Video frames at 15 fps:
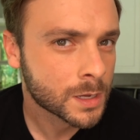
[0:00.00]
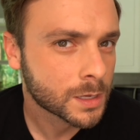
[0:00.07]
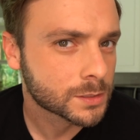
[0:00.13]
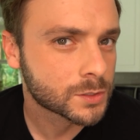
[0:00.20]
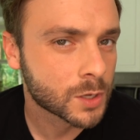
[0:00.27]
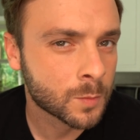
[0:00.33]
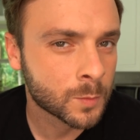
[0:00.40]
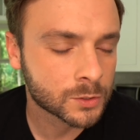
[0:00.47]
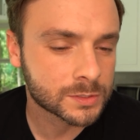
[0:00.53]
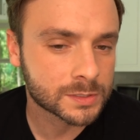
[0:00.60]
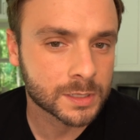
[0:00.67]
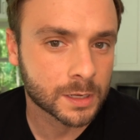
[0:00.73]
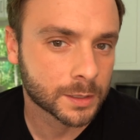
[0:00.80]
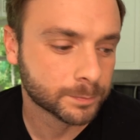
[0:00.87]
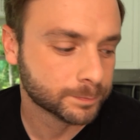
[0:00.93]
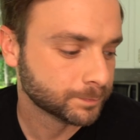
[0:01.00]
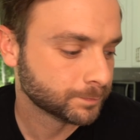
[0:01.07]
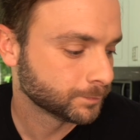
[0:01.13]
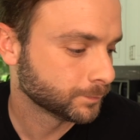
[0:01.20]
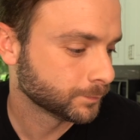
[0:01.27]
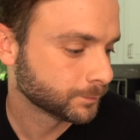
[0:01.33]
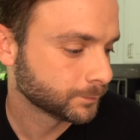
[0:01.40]
It's almost done.
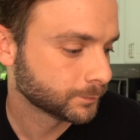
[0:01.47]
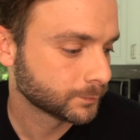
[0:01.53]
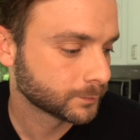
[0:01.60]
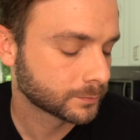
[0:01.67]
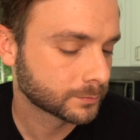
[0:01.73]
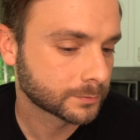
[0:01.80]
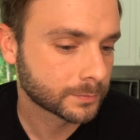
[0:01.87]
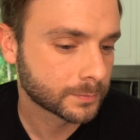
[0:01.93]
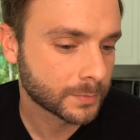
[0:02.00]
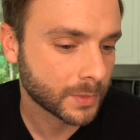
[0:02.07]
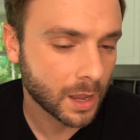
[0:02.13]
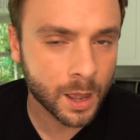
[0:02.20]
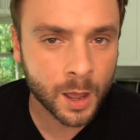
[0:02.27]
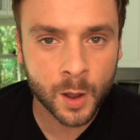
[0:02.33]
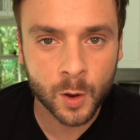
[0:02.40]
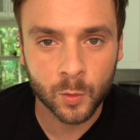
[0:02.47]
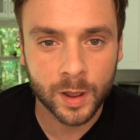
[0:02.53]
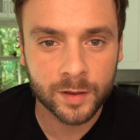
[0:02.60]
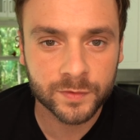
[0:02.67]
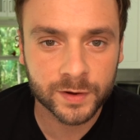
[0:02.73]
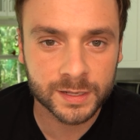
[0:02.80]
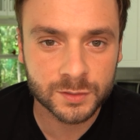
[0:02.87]
Oh,
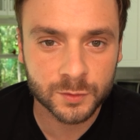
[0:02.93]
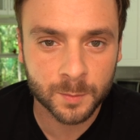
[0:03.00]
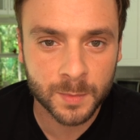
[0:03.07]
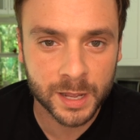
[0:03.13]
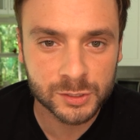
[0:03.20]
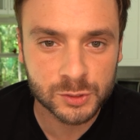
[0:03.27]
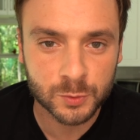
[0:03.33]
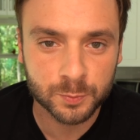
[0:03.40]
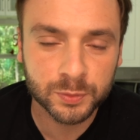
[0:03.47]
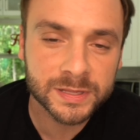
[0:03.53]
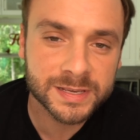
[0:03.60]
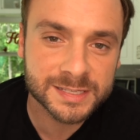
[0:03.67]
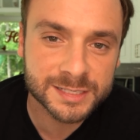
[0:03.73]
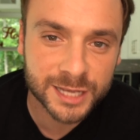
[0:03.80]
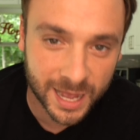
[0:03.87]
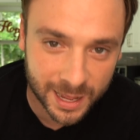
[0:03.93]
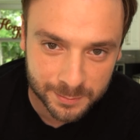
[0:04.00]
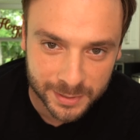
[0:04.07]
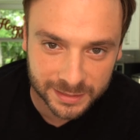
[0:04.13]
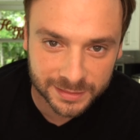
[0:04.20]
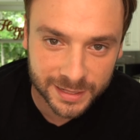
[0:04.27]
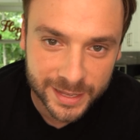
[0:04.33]
I forgot to remind you, please
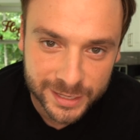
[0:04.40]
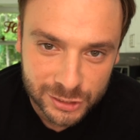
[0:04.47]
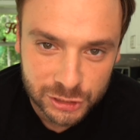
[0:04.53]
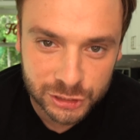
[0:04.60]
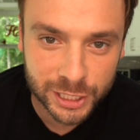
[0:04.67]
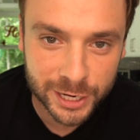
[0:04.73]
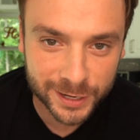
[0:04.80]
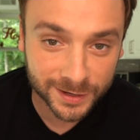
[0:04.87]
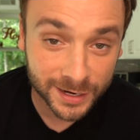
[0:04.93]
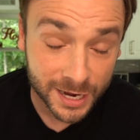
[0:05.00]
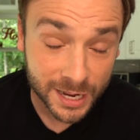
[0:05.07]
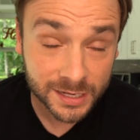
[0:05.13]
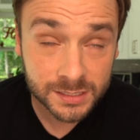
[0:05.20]
comment, like, share,